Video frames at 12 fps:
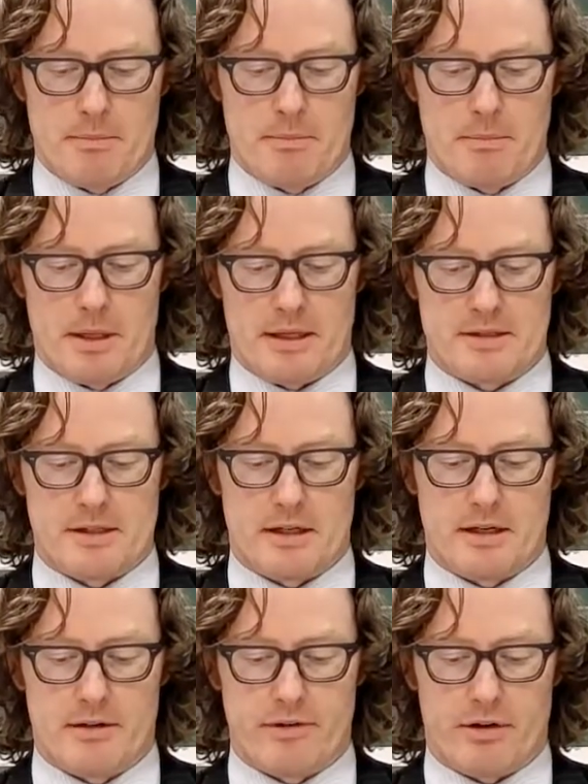but it's
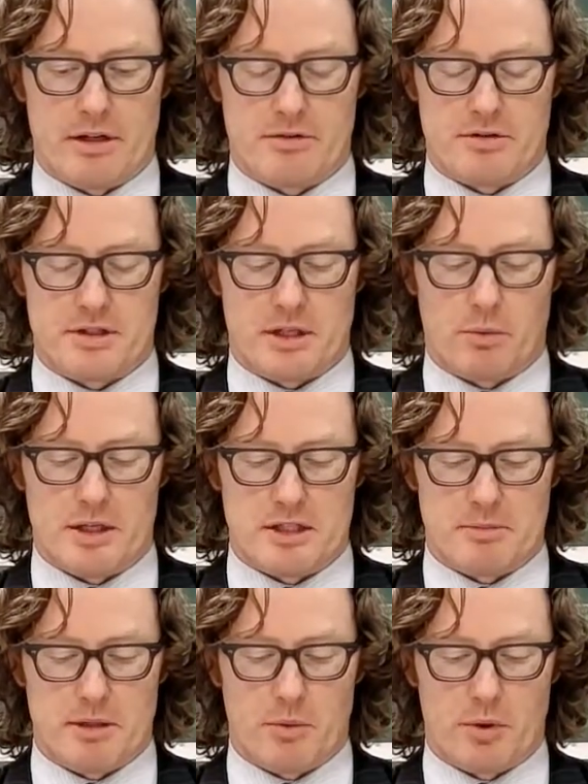a very interesting one to
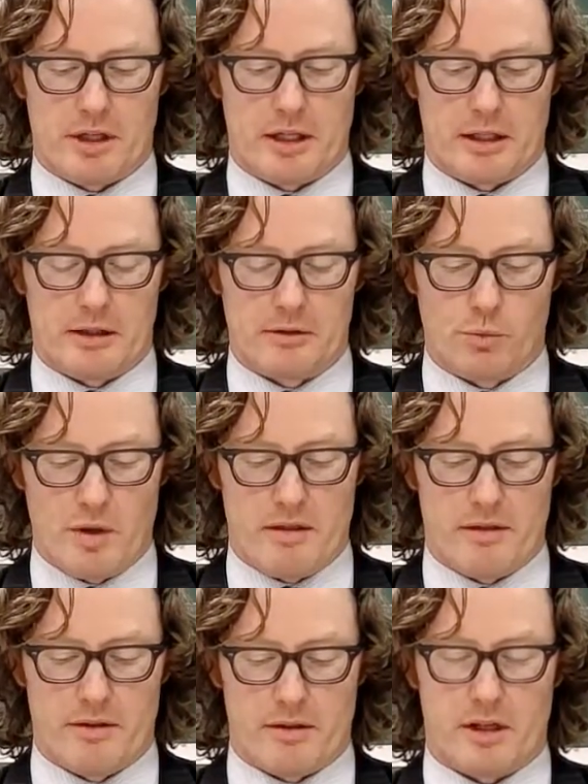be working with
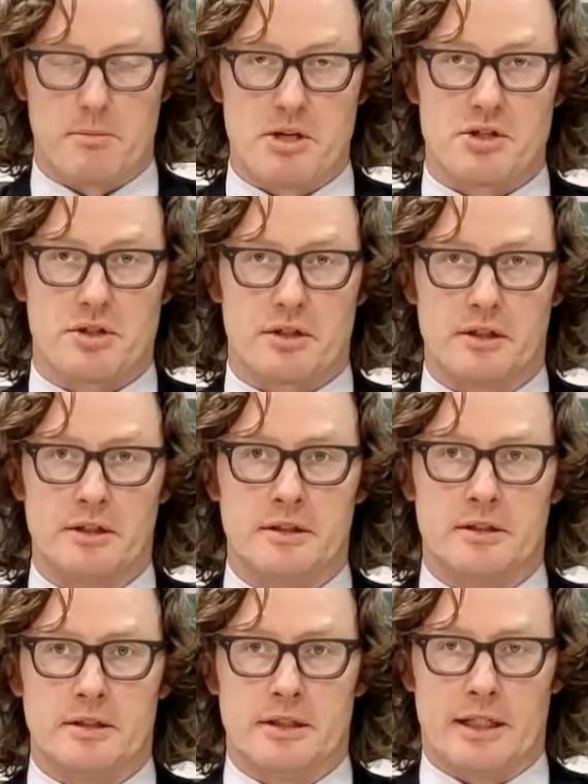the Commission
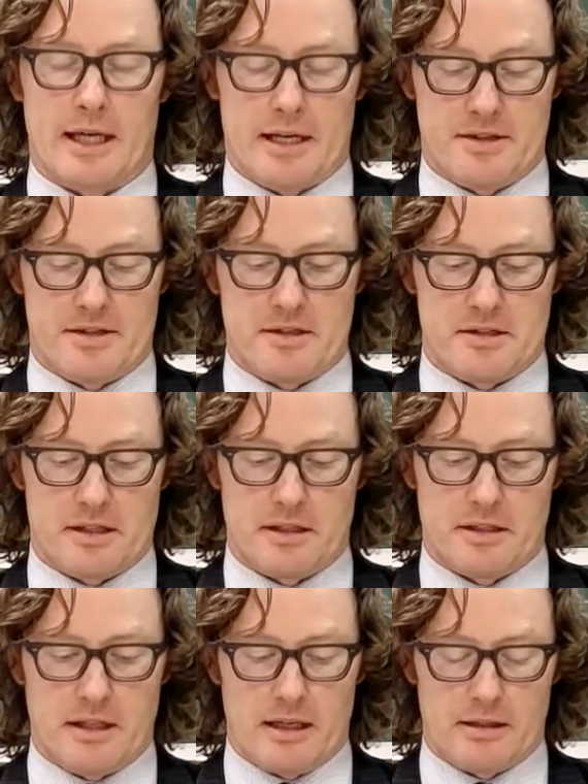and assisting it
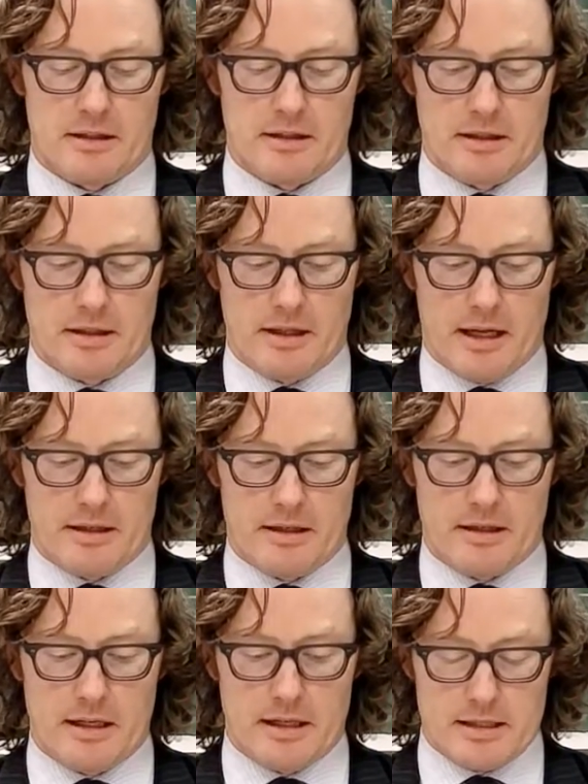in
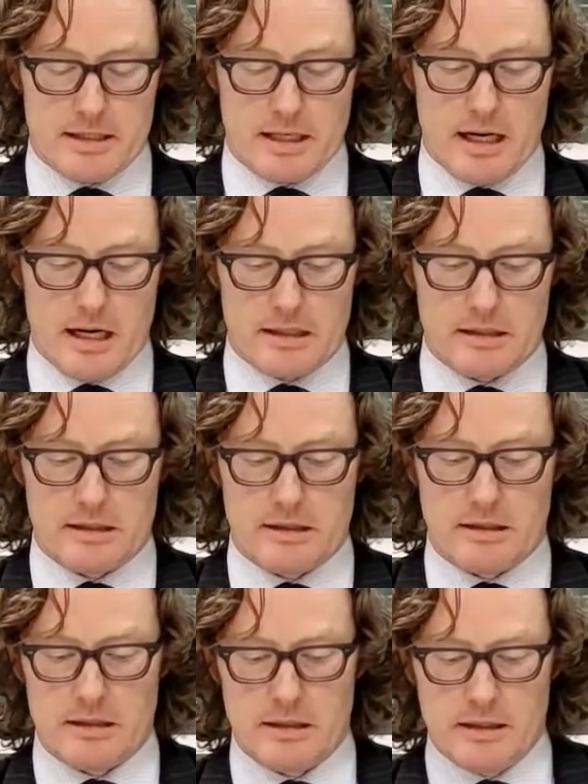its task.
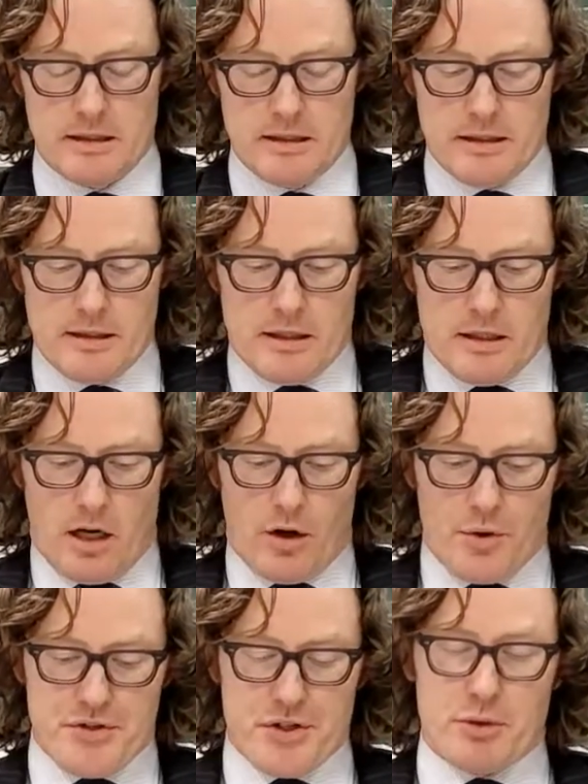I
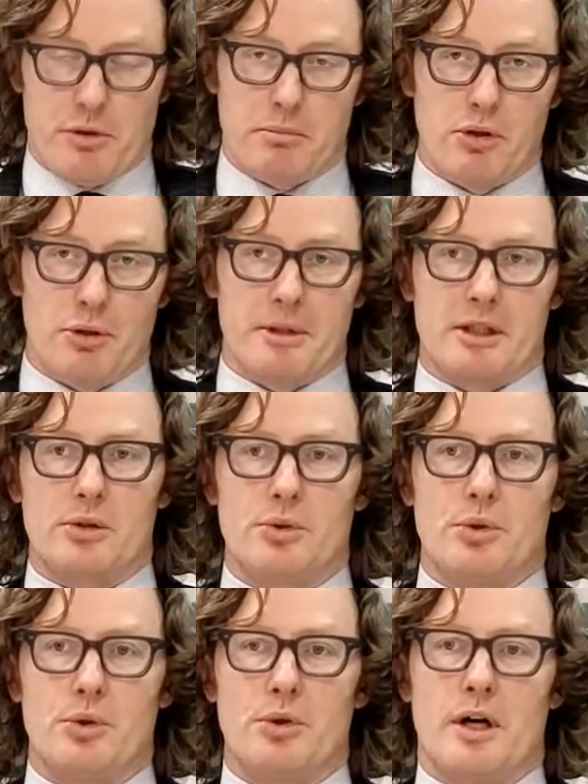also do employment
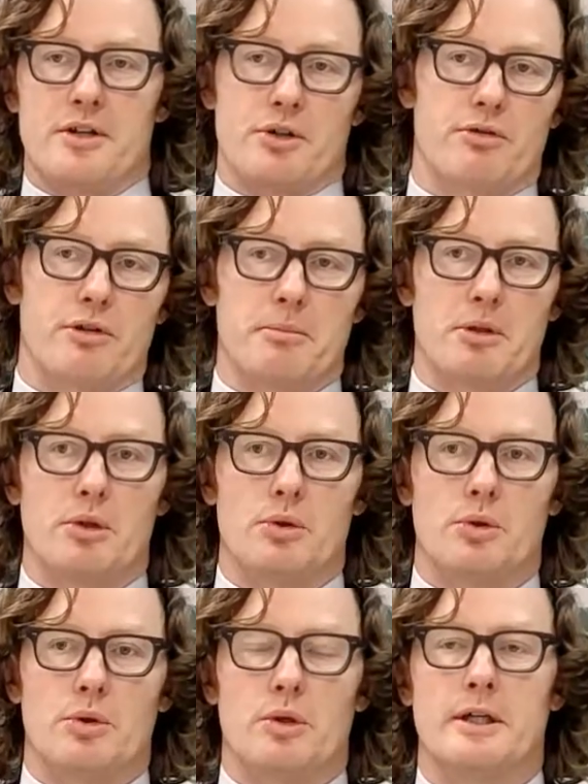law, I do criminal
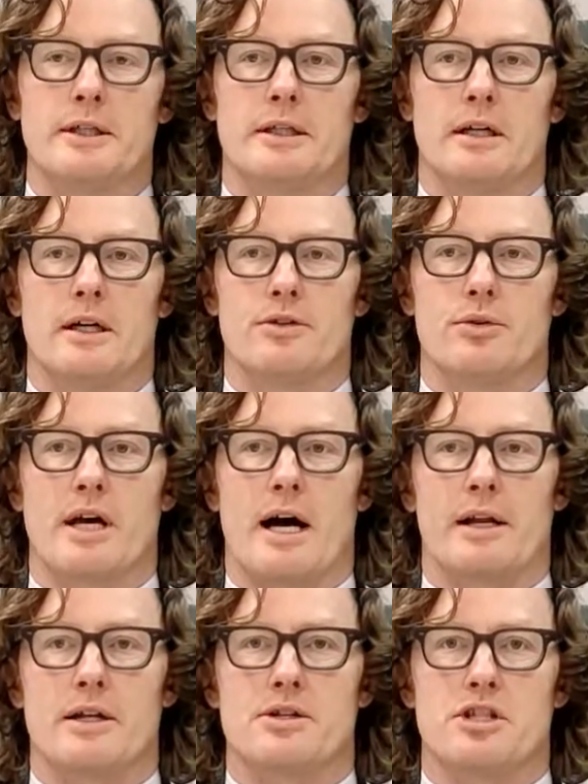law, I do
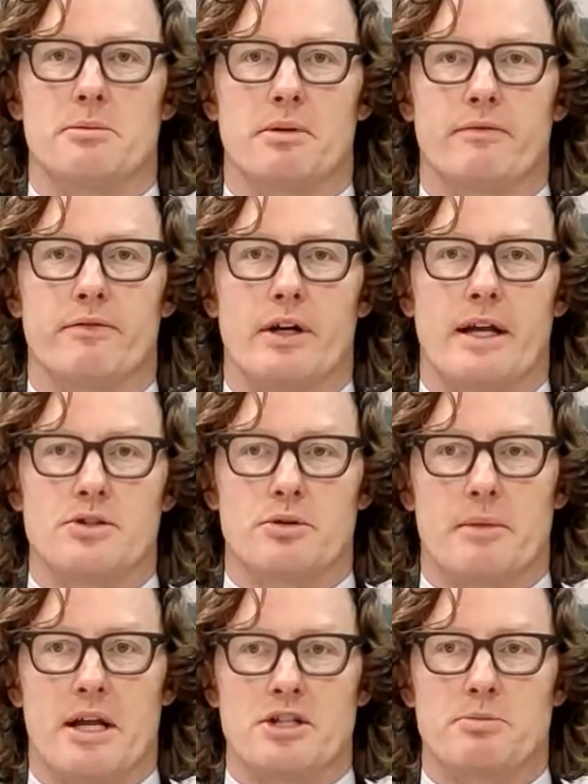guardianship and financial
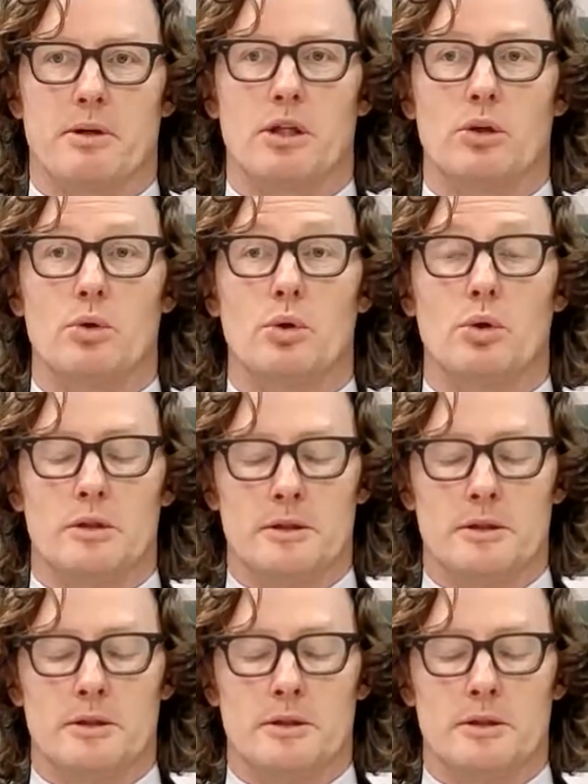management law,